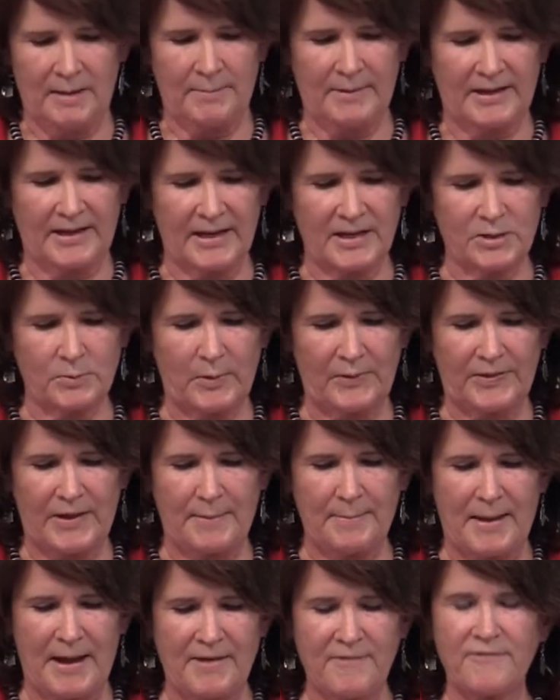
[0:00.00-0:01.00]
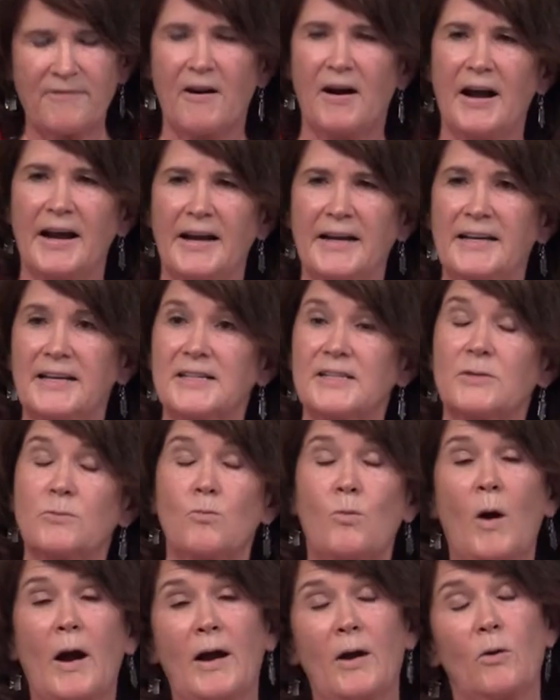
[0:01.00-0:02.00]
Because what they may find is
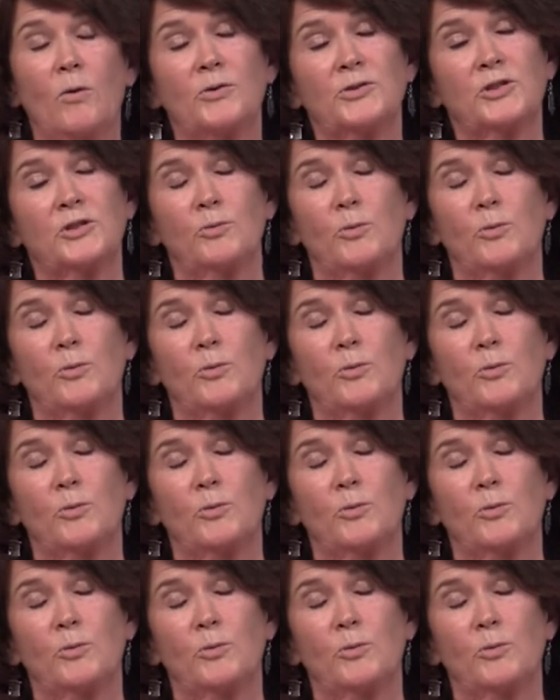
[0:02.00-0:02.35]
while